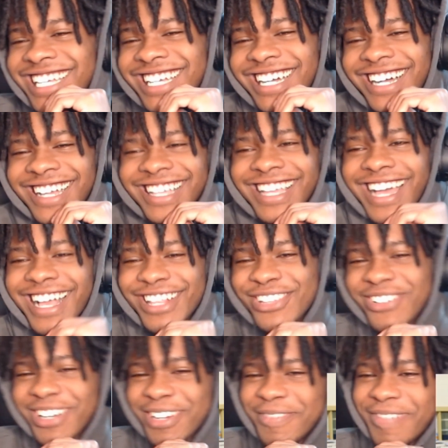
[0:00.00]
Oh God, you
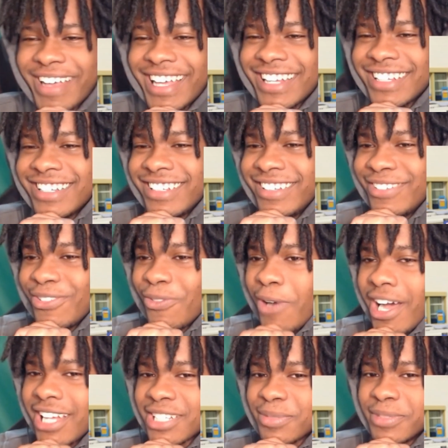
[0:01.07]
want to bet?
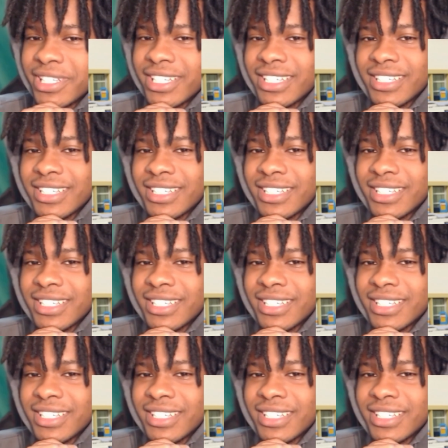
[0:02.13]
Watch me.